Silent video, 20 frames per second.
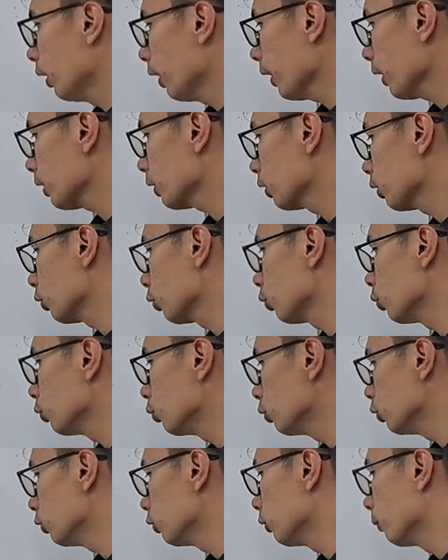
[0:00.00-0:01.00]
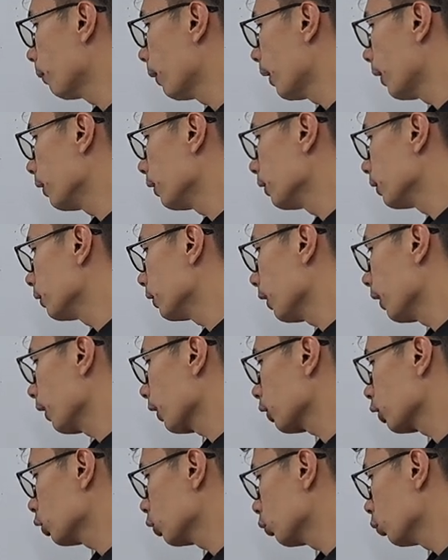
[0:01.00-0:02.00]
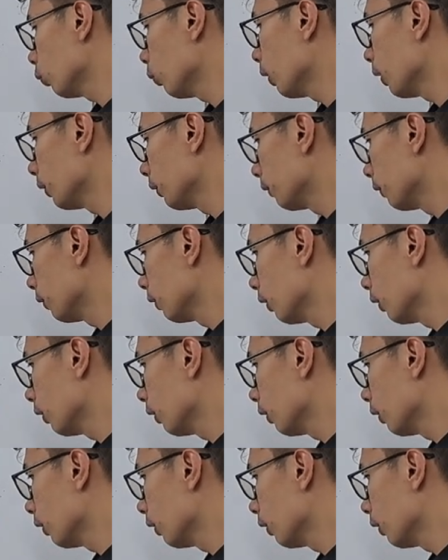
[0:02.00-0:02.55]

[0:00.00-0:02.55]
x2 minus x1.